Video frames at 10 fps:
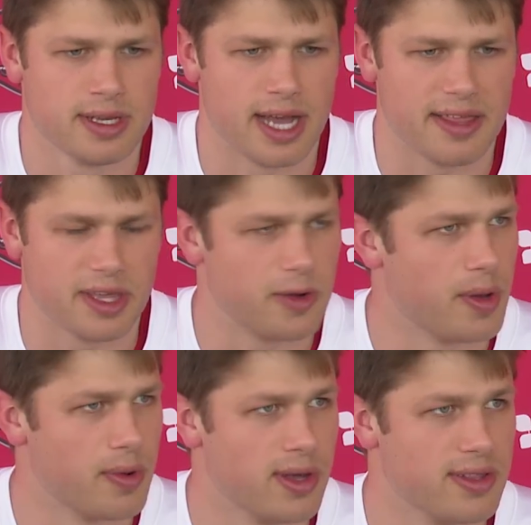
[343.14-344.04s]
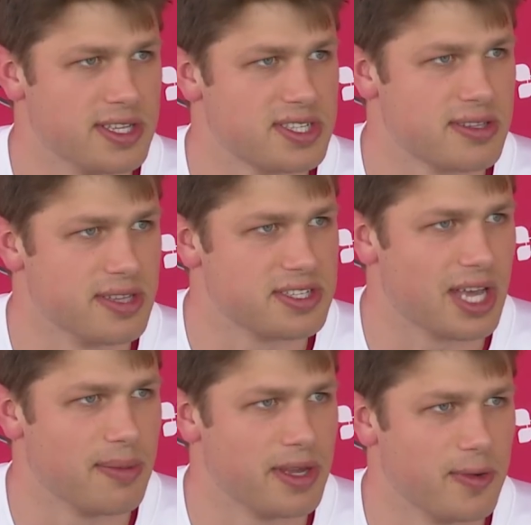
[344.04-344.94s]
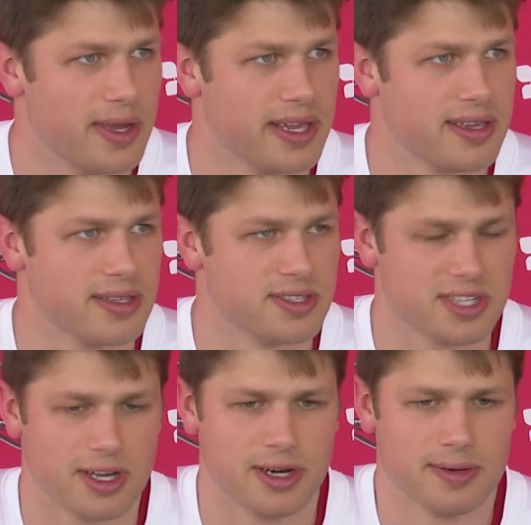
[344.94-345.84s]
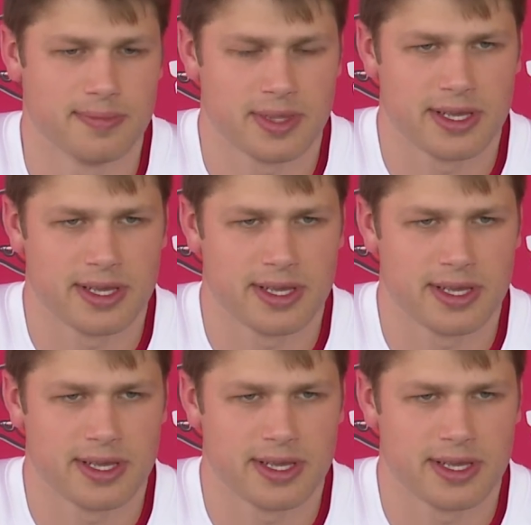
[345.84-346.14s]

I think we will this coming week, and so